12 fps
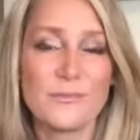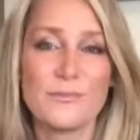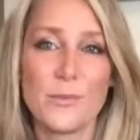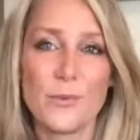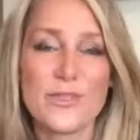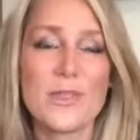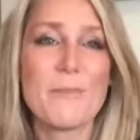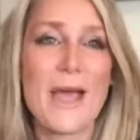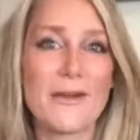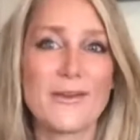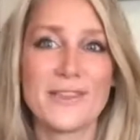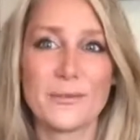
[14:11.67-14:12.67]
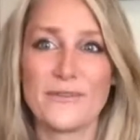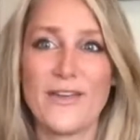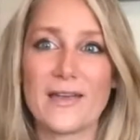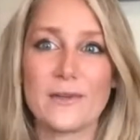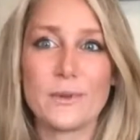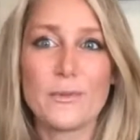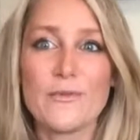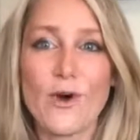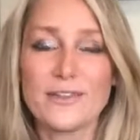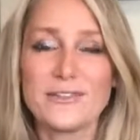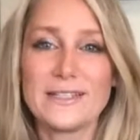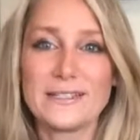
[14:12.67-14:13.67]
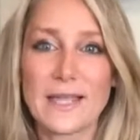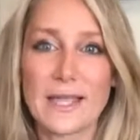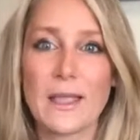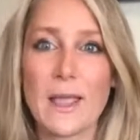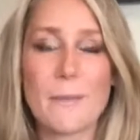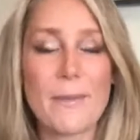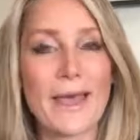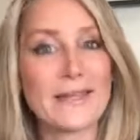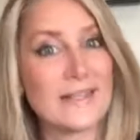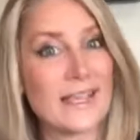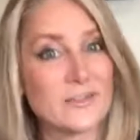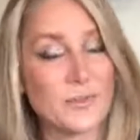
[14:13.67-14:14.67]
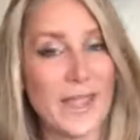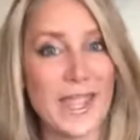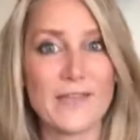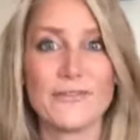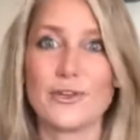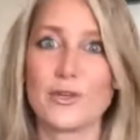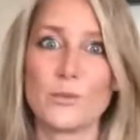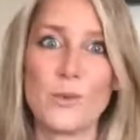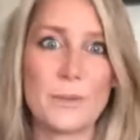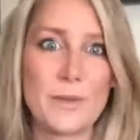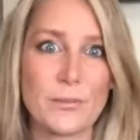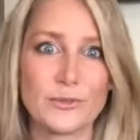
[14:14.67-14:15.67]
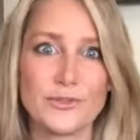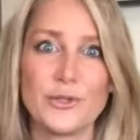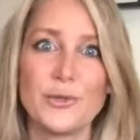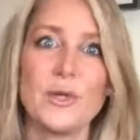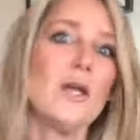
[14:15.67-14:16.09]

with the background that we've had, I mean, we've all seen like bad guest behavior and what people do.